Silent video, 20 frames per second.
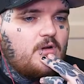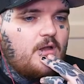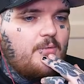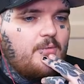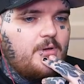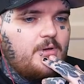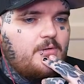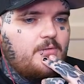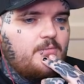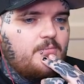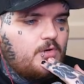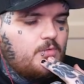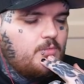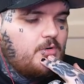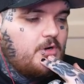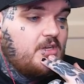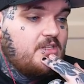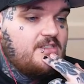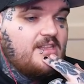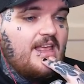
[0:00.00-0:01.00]
Robin, or
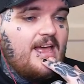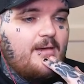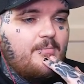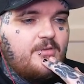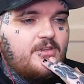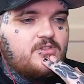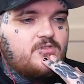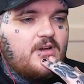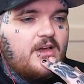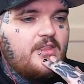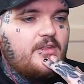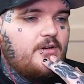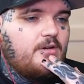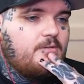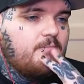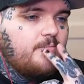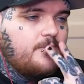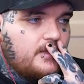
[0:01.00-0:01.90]
where his lab is rather.